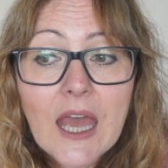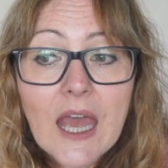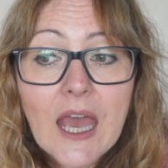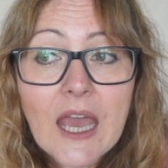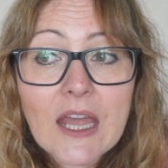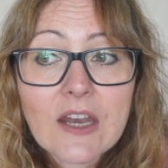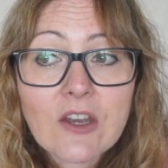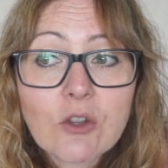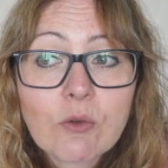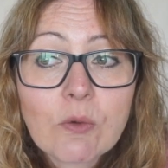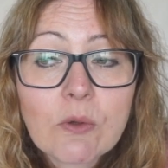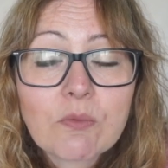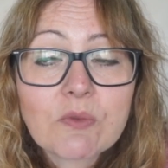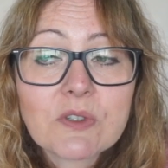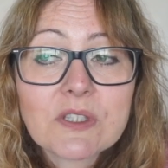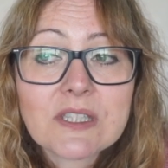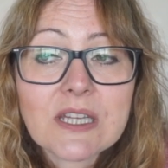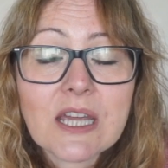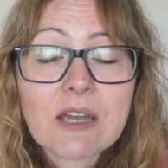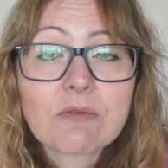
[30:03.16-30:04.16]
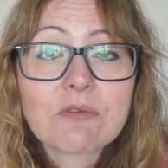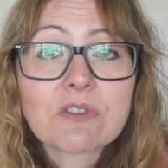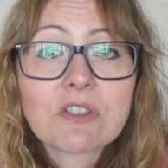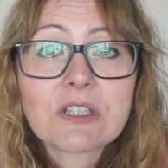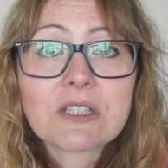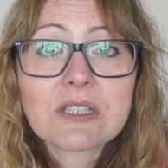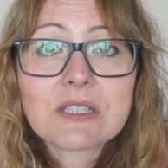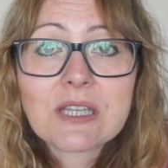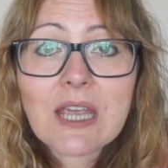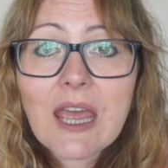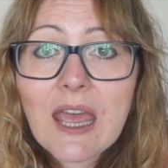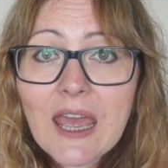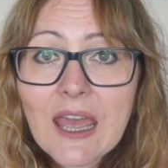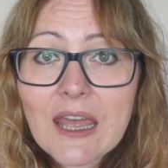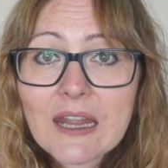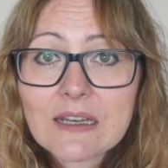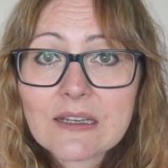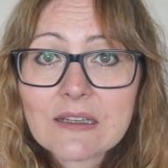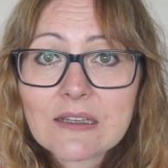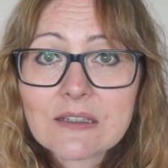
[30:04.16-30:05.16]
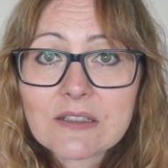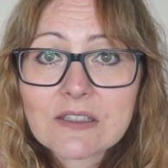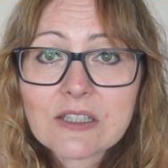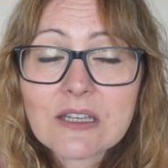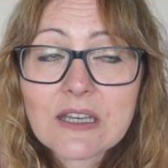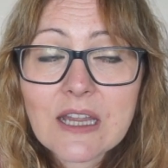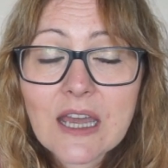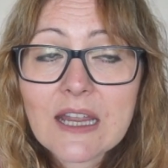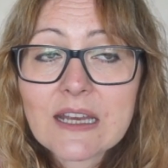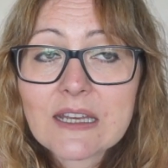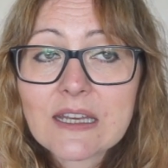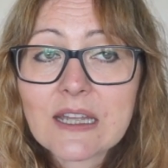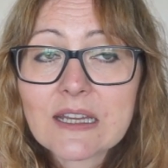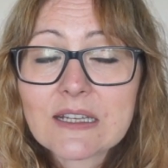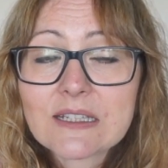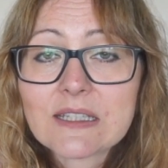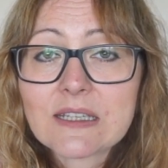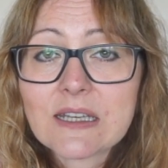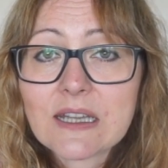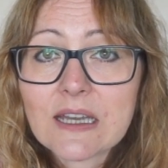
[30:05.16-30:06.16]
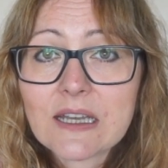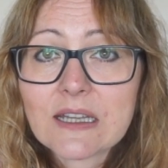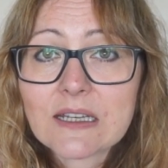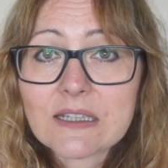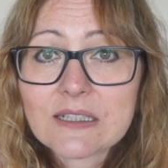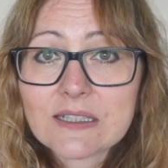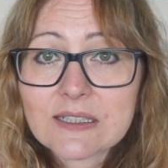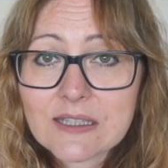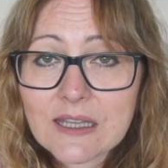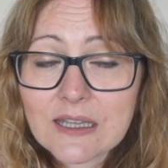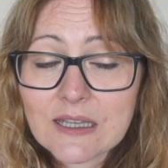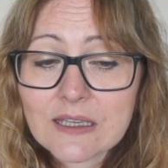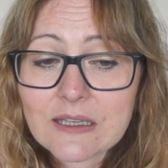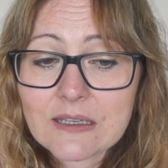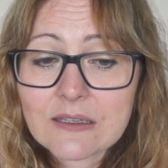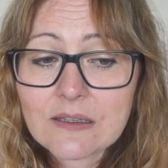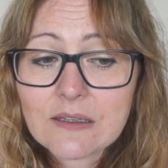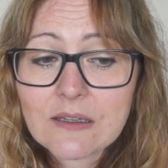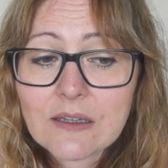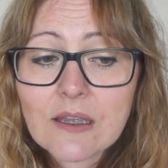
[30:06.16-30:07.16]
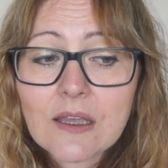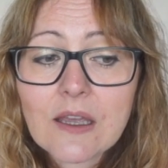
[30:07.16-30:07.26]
I knew it was down to 10 to 9.99 a skein